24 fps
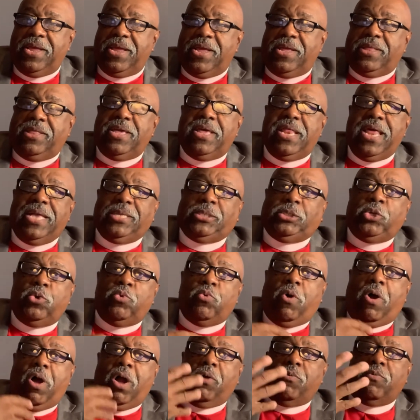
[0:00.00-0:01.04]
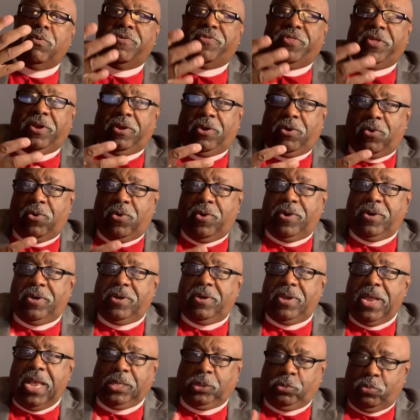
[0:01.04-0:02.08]
Then as you walk with the Lord,
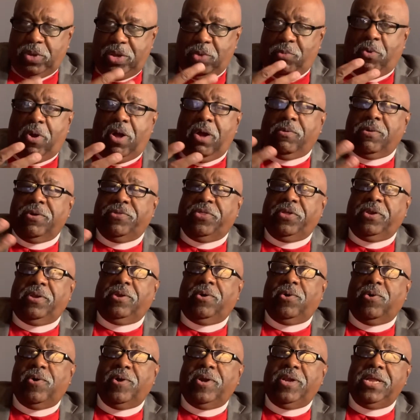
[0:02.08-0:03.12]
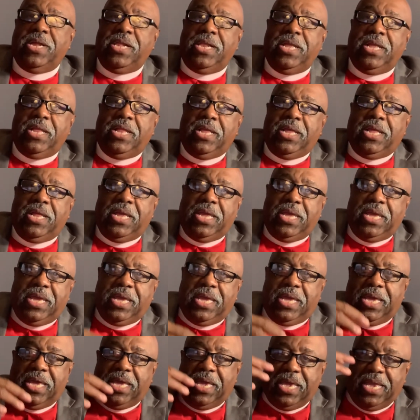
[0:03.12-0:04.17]
as we walk with the Lord,
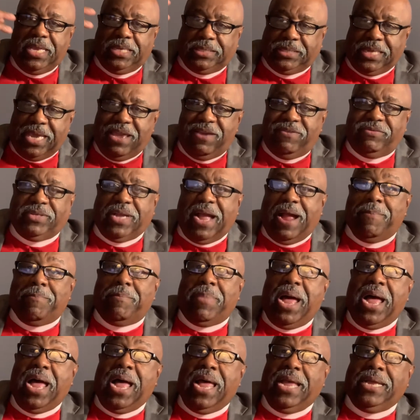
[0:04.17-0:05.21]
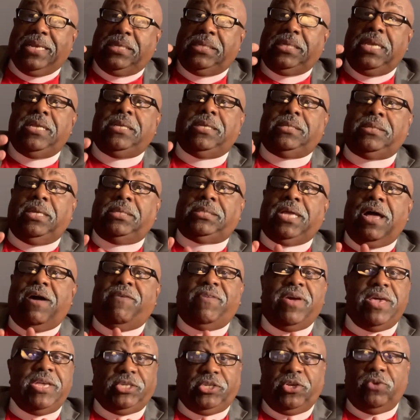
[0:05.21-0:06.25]
he saves our mind.
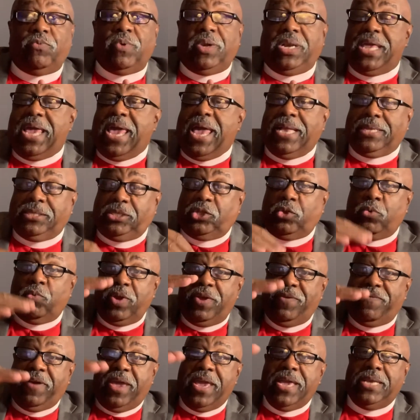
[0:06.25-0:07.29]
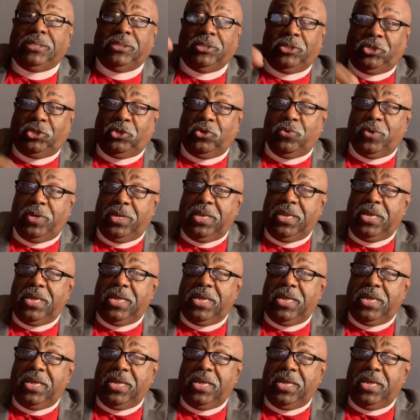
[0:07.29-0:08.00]
Salvation really has three phases to it.